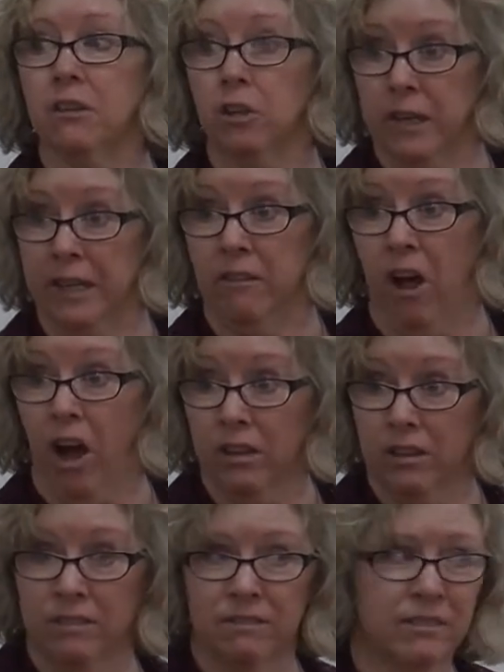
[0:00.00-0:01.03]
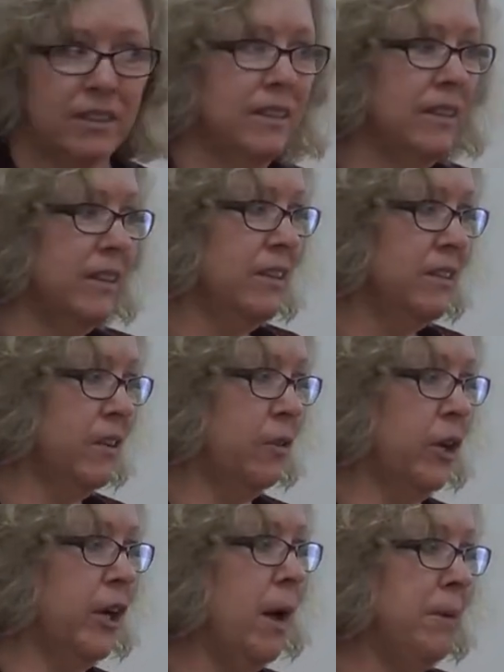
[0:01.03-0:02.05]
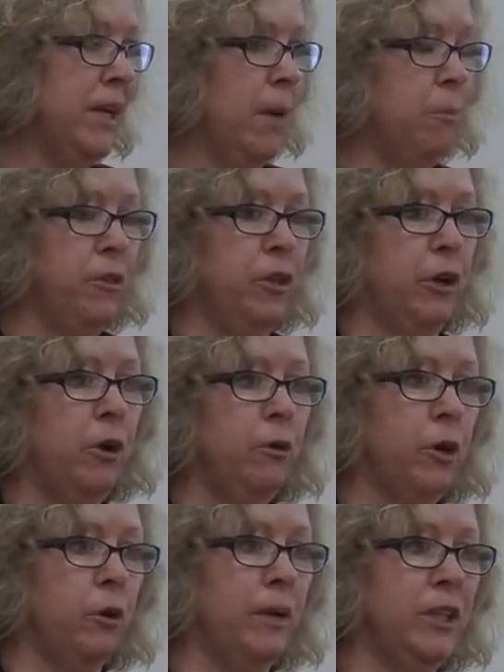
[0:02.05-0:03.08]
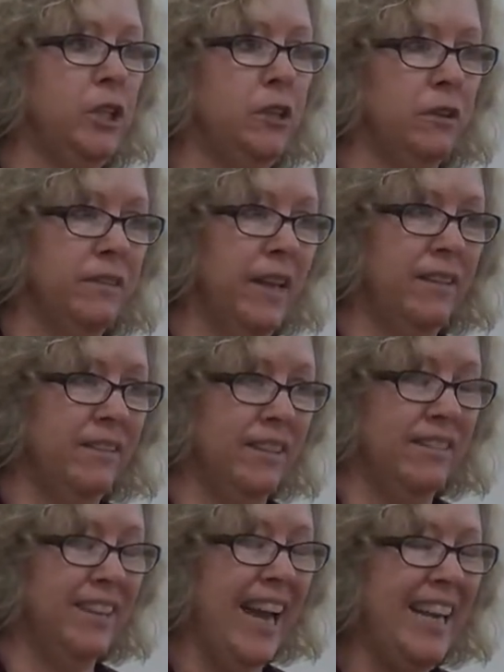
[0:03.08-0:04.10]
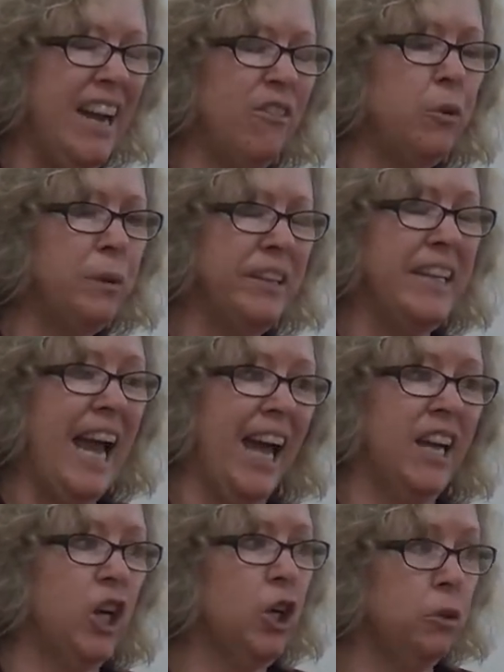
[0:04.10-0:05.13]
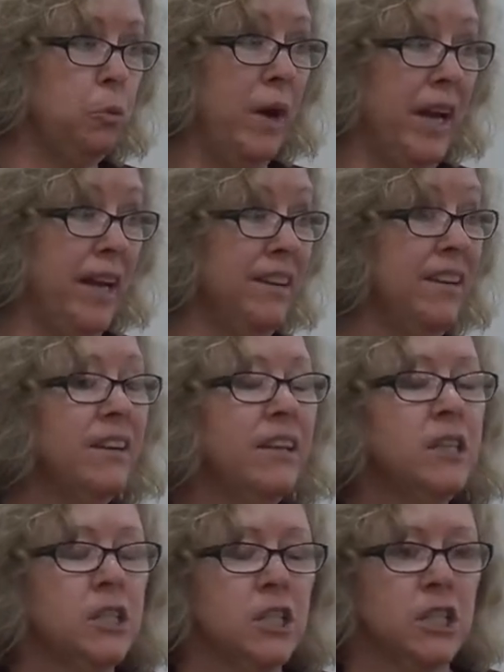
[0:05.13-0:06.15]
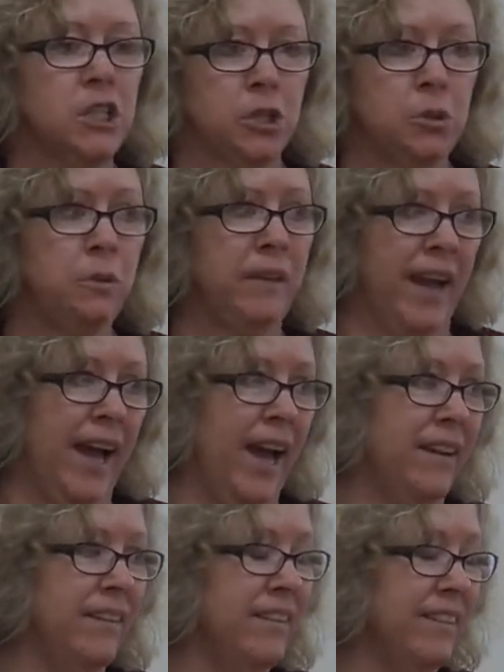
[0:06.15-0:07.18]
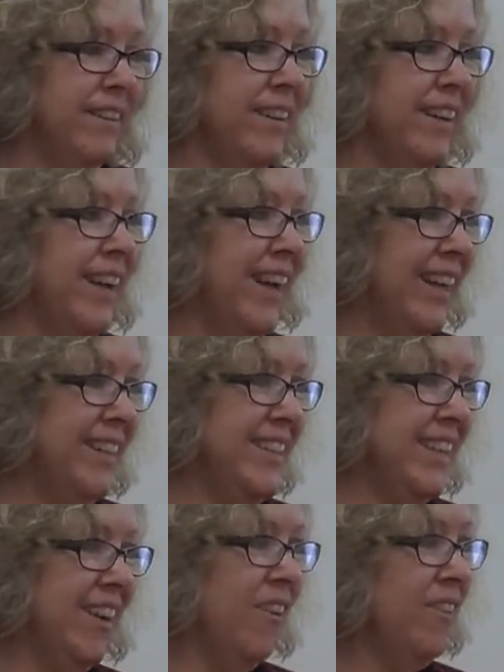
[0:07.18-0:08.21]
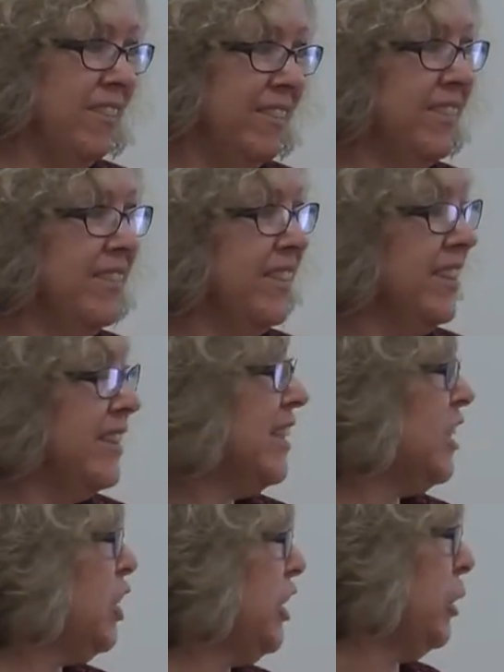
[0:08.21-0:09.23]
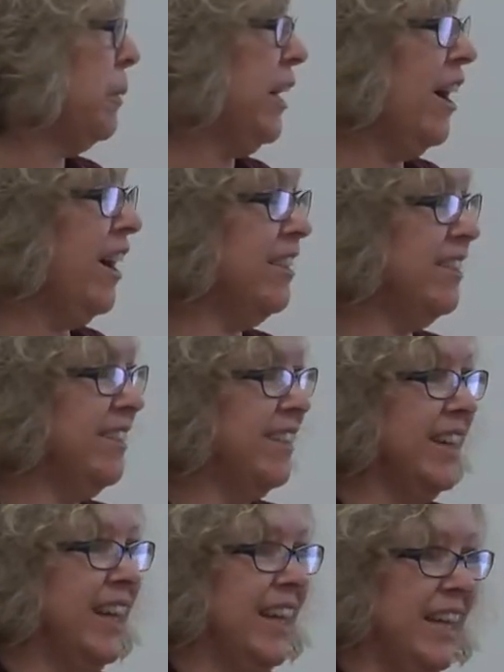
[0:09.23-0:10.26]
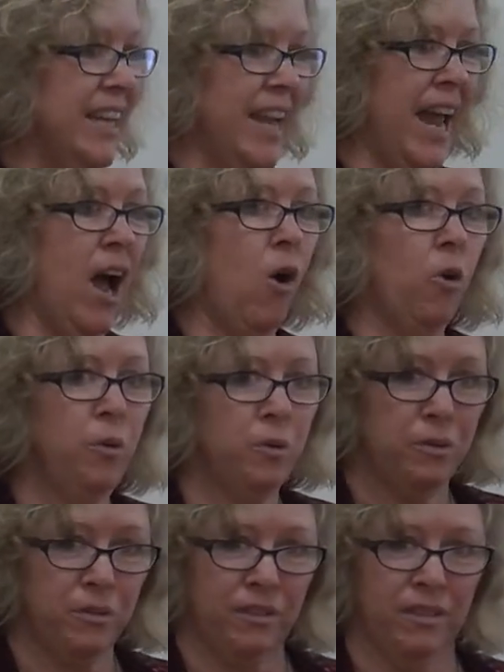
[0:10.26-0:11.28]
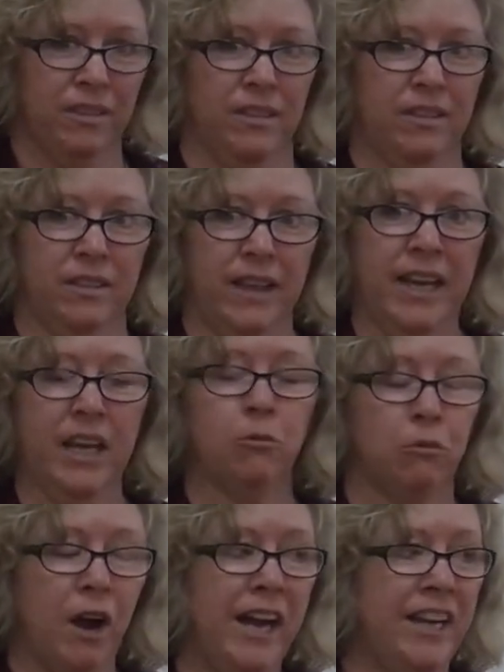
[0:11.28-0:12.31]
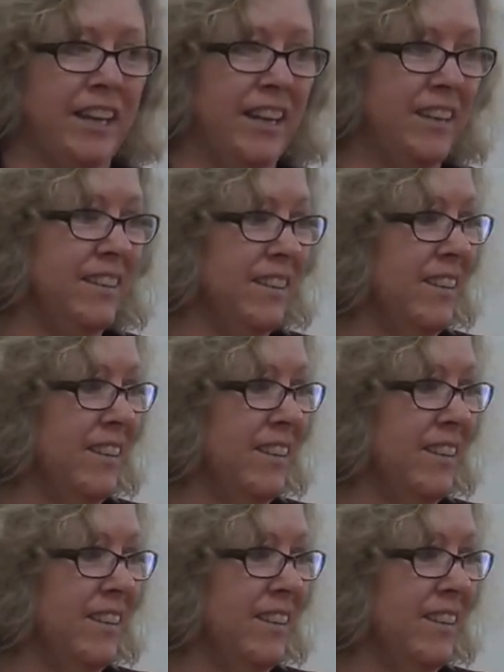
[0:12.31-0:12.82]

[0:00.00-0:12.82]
learning log. So they're coming up with their own original sentences. And I never really had a good way to do that until this year, because now they can write it